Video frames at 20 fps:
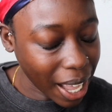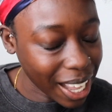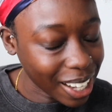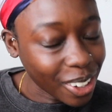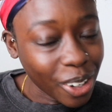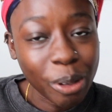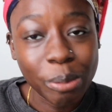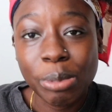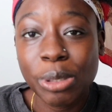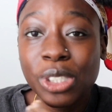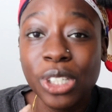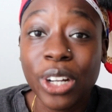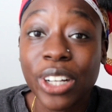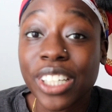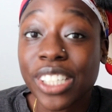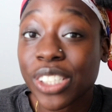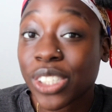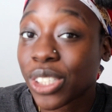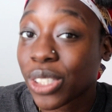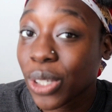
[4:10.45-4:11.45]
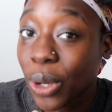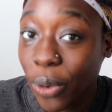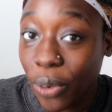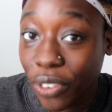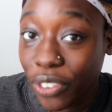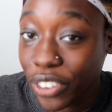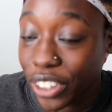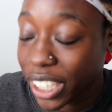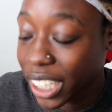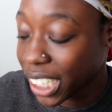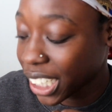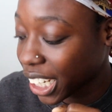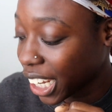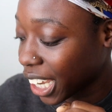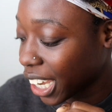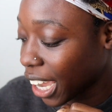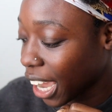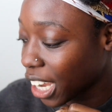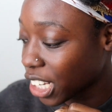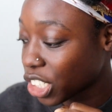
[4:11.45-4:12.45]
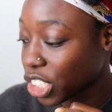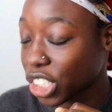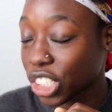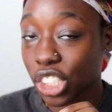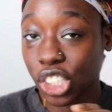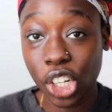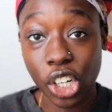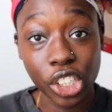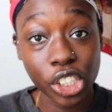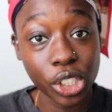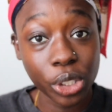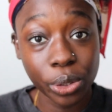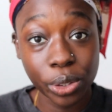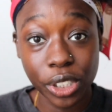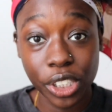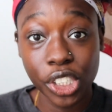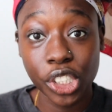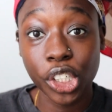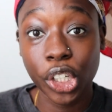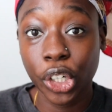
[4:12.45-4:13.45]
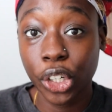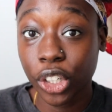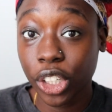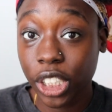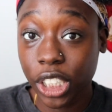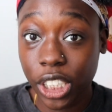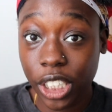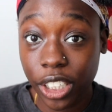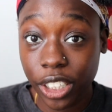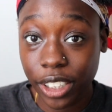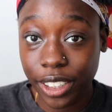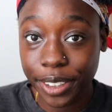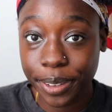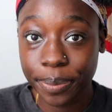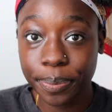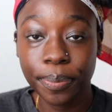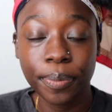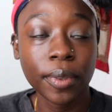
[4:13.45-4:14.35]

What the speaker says: I know I'm starting so freaking late. I should have started doing this earlier,